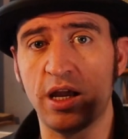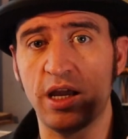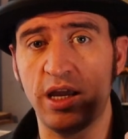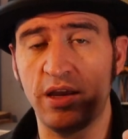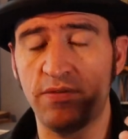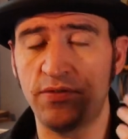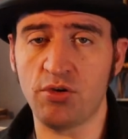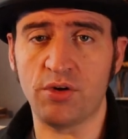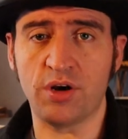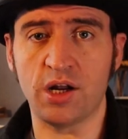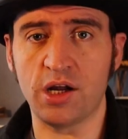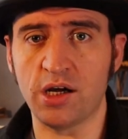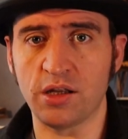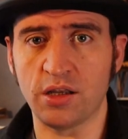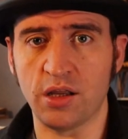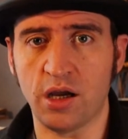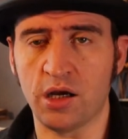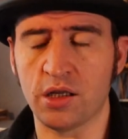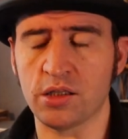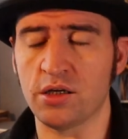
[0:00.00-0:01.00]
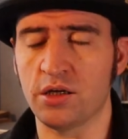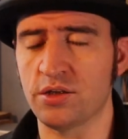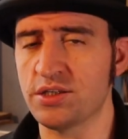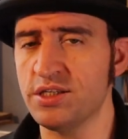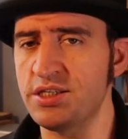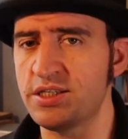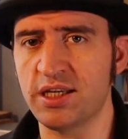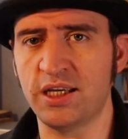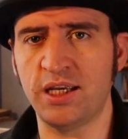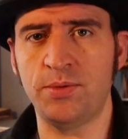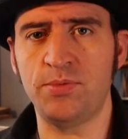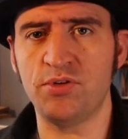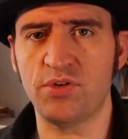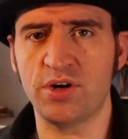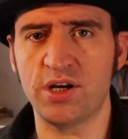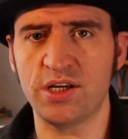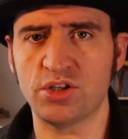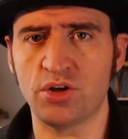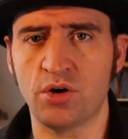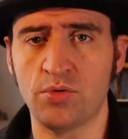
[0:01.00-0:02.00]
if you're an art artist, keep
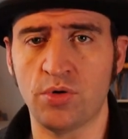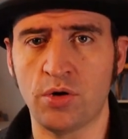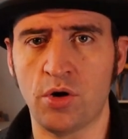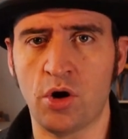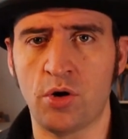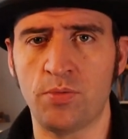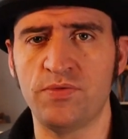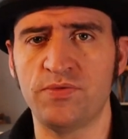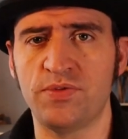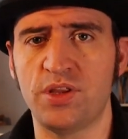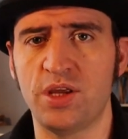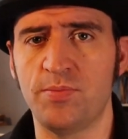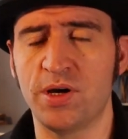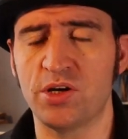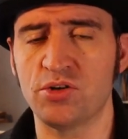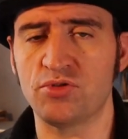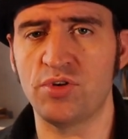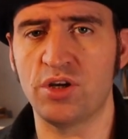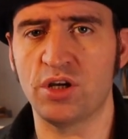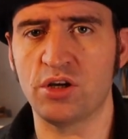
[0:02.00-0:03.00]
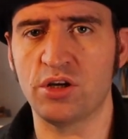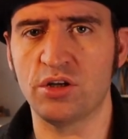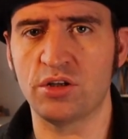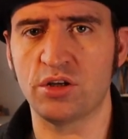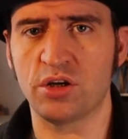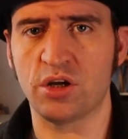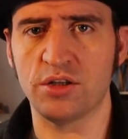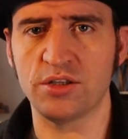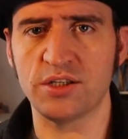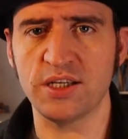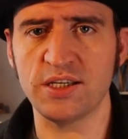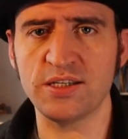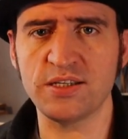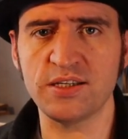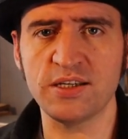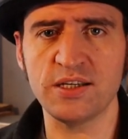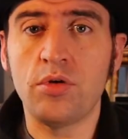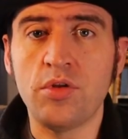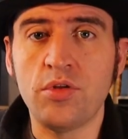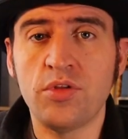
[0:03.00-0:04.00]
your eyes open for the About Screen
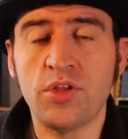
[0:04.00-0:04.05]
contest.